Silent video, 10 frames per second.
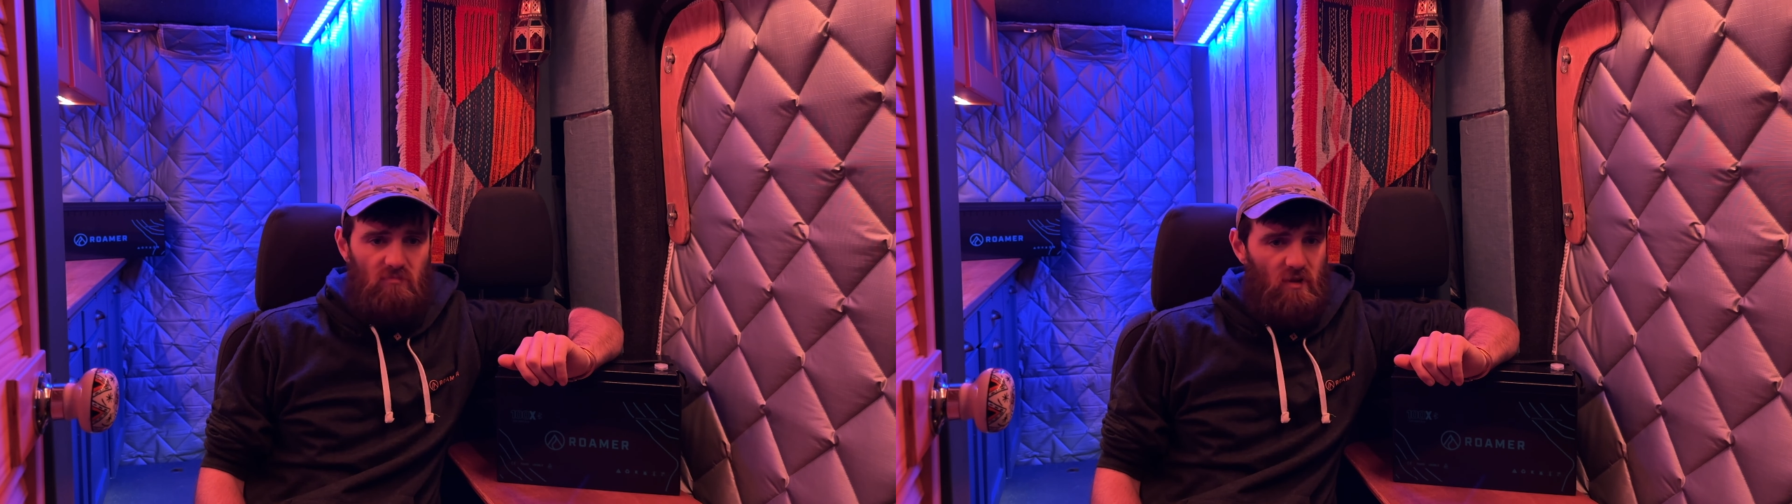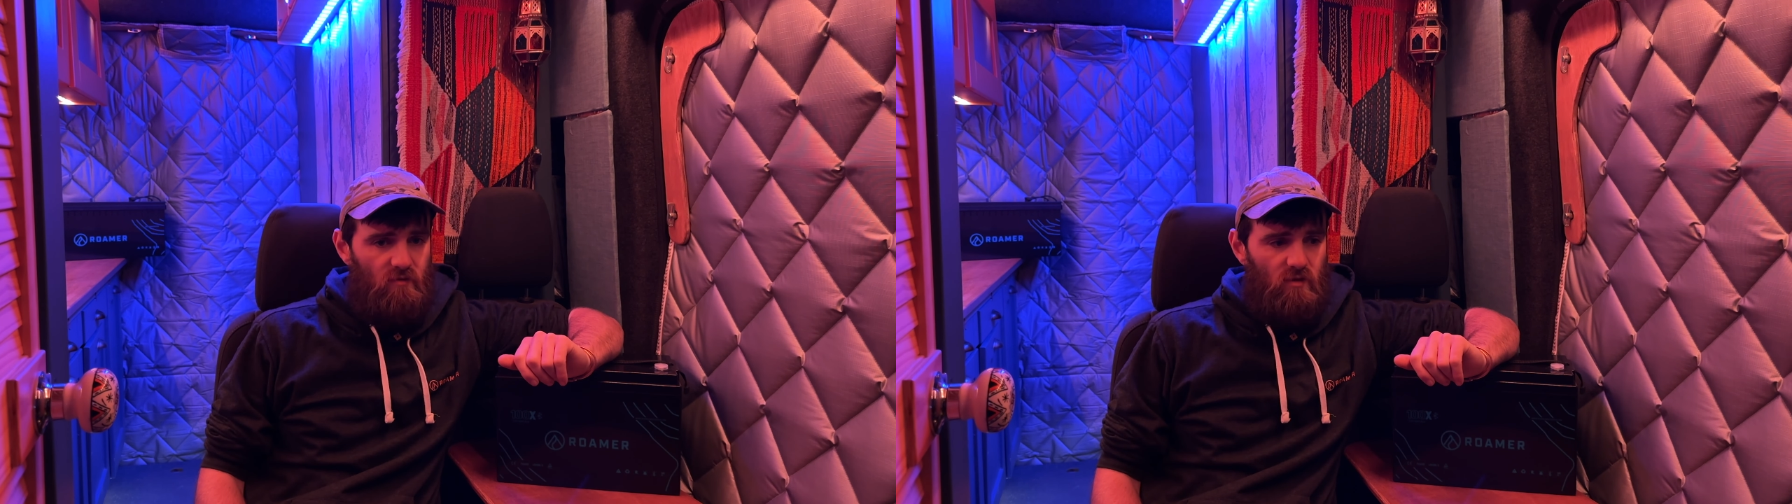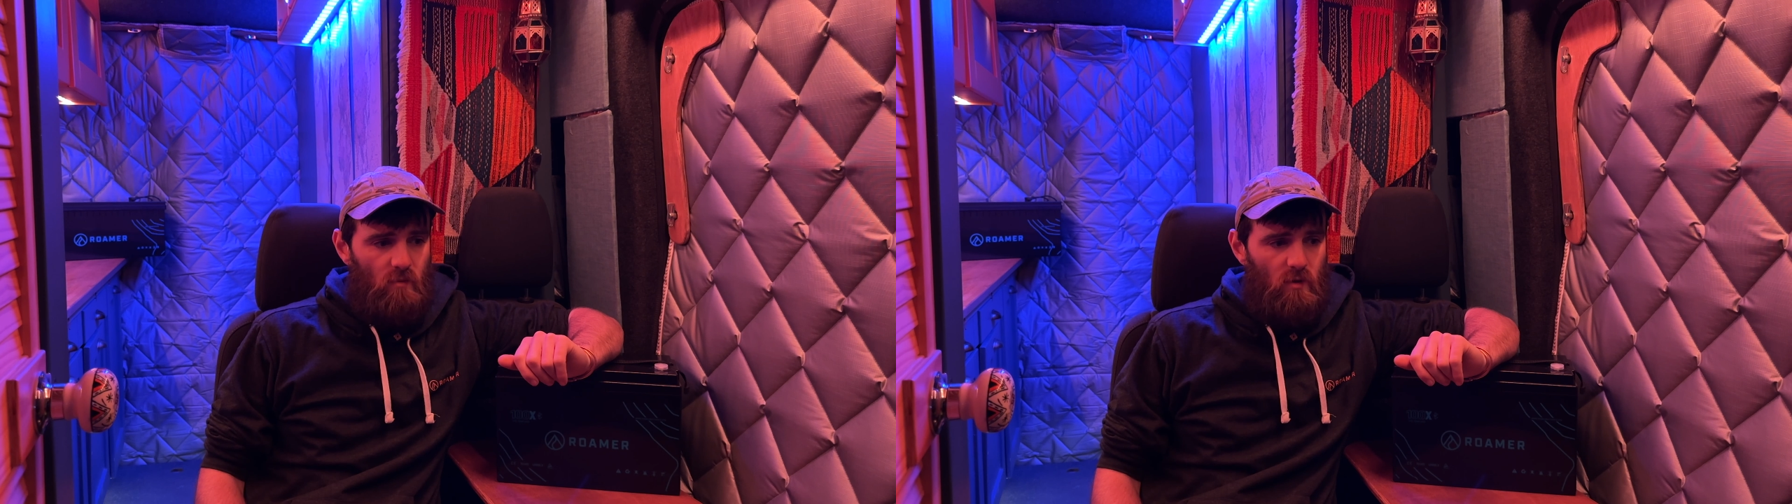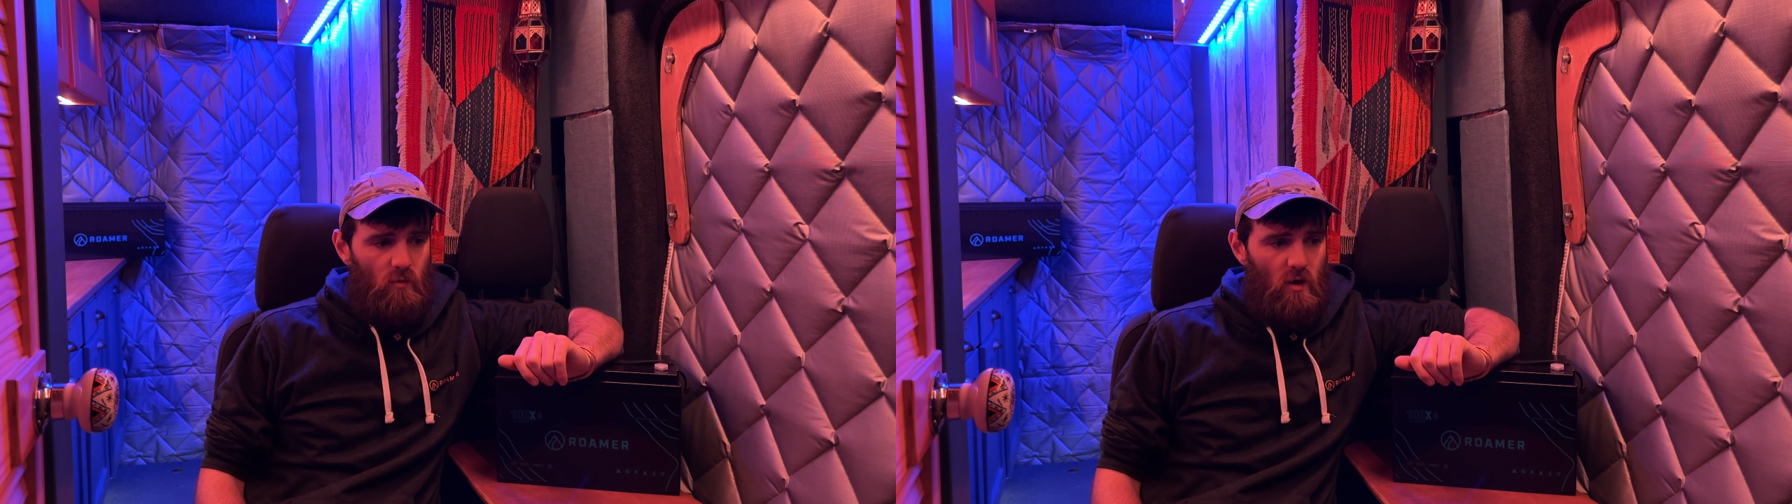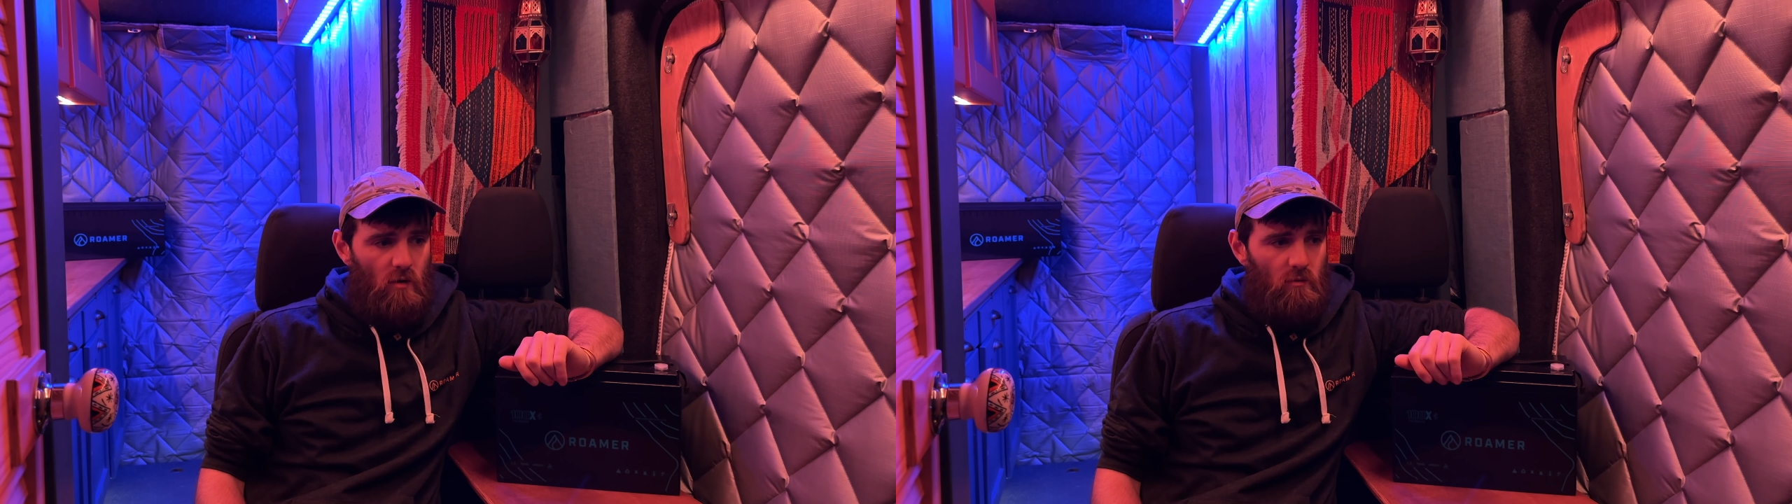They've done me
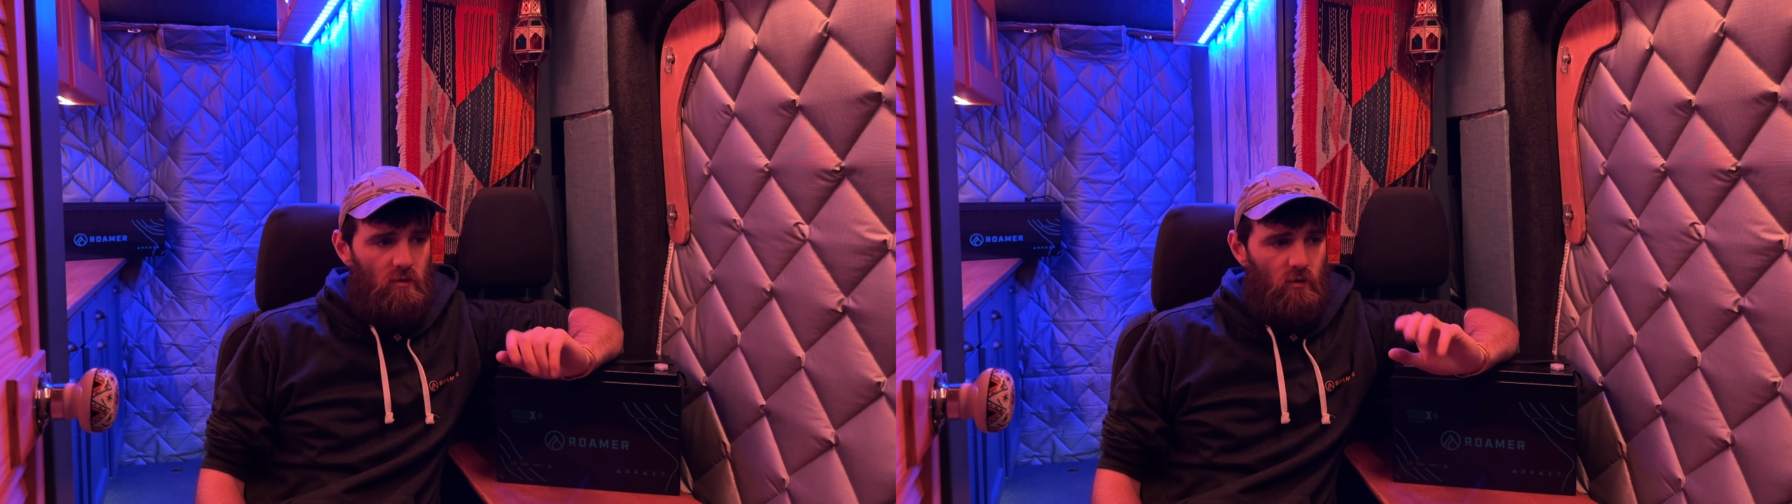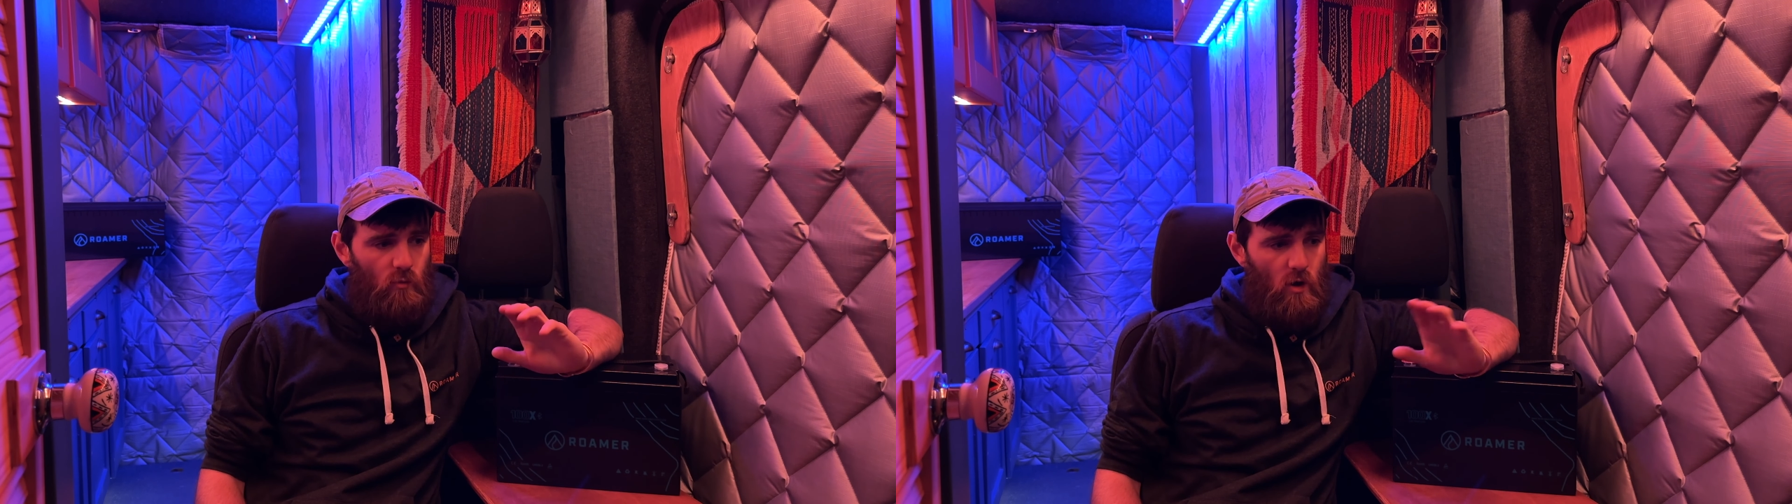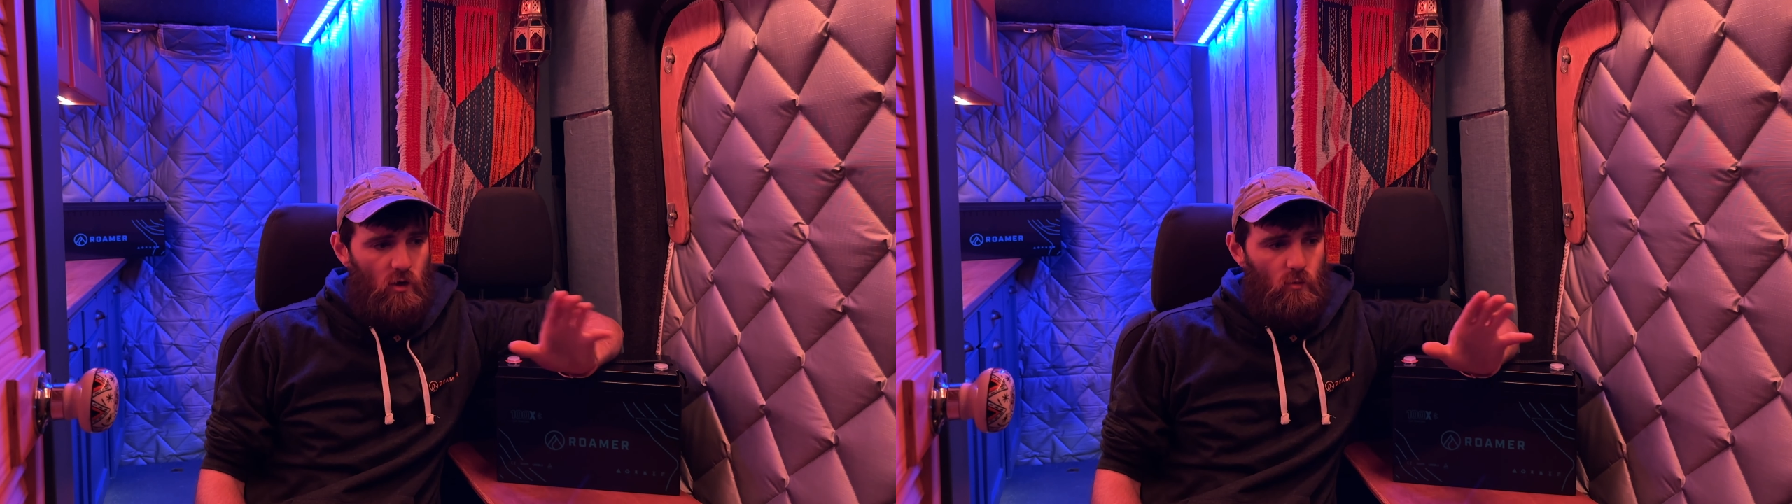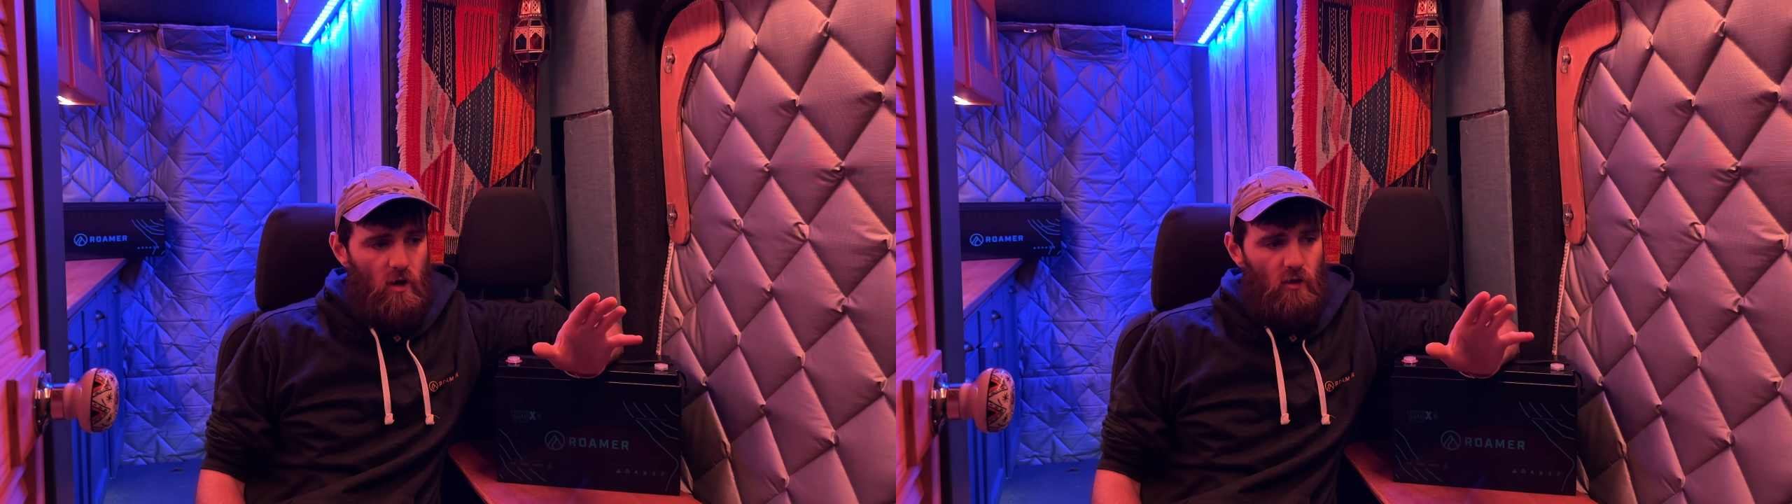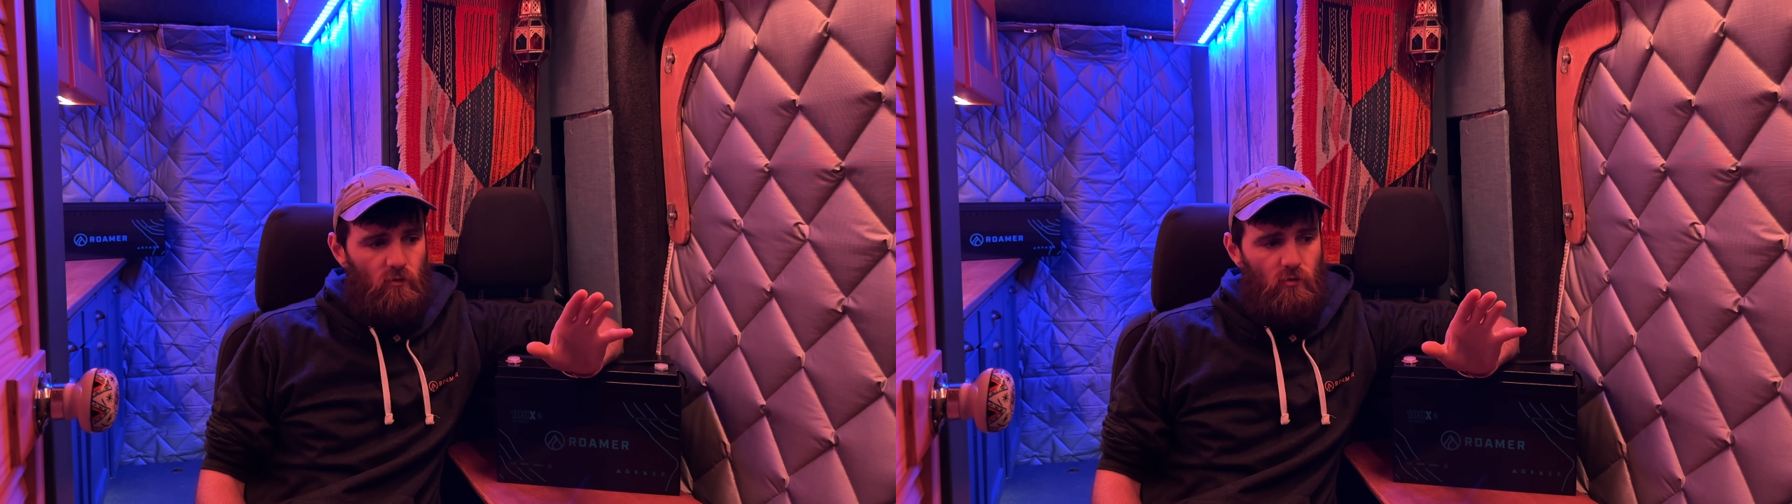well. They've worked well